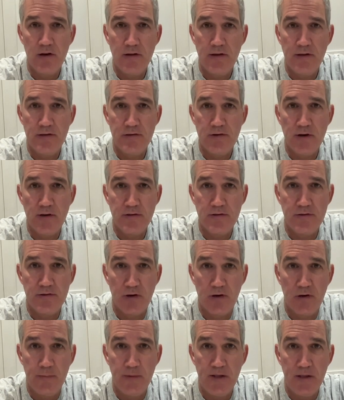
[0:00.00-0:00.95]
the instructions are
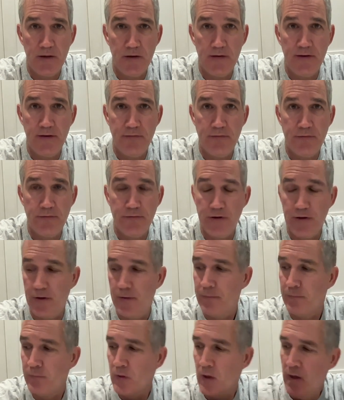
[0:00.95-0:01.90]
going to be a little different for you.
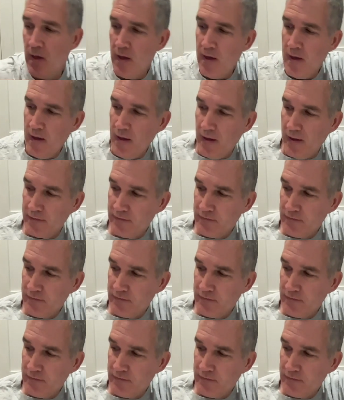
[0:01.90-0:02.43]
And